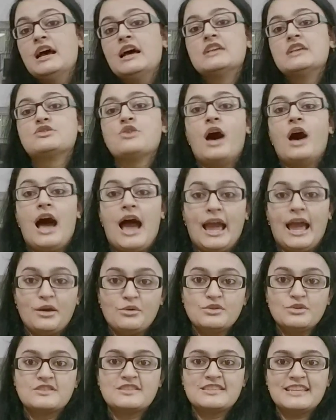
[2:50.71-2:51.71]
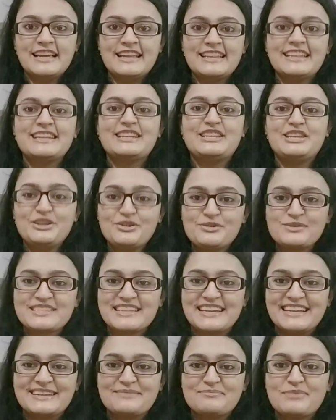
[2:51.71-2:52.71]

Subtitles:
So I would say that use it,